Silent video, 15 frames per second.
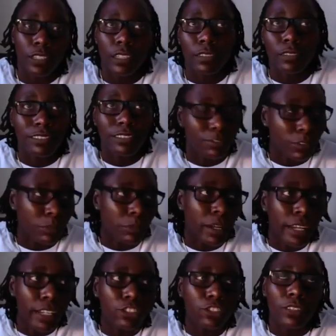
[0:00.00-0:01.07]
and
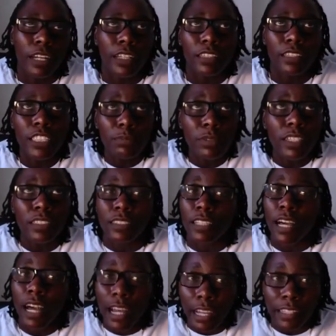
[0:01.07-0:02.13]
remind you, like, this place is
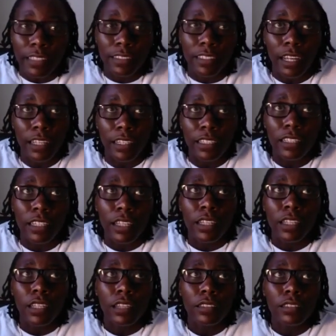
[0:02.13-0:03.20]
hot. Like,
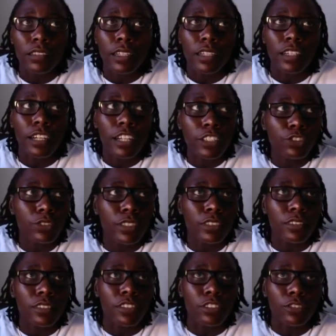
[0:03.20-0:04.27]
it's like 100
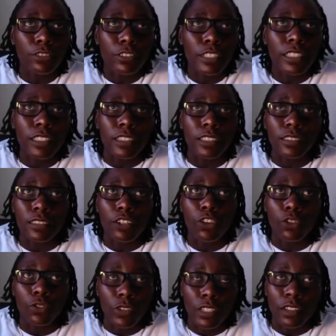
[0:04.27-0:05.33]
degrees
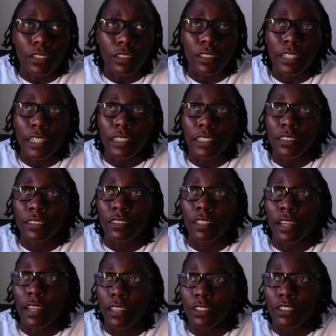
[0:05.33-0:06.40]
over there, and it's
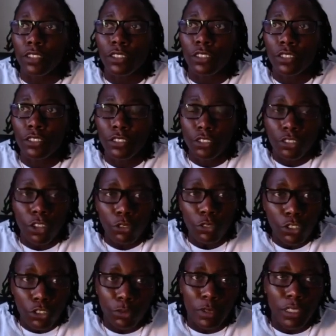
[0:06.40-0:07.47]
like so
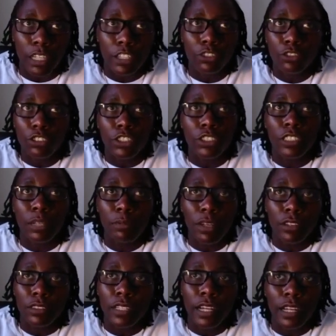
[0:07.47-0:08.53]
humid. Like, you just step
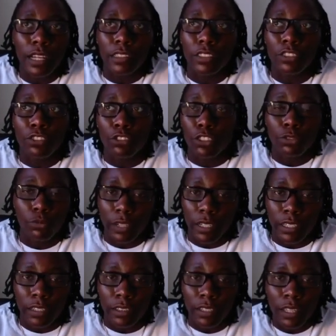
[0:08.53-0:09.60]
outside and you're
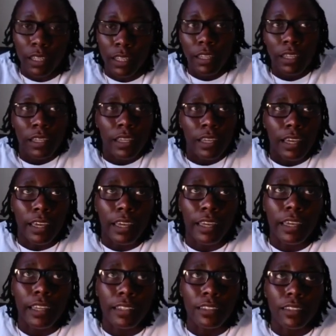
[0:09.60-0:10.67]
sweating.
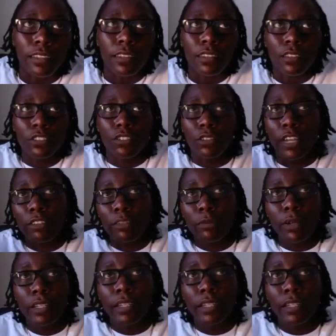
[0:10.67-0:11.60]
And so everybody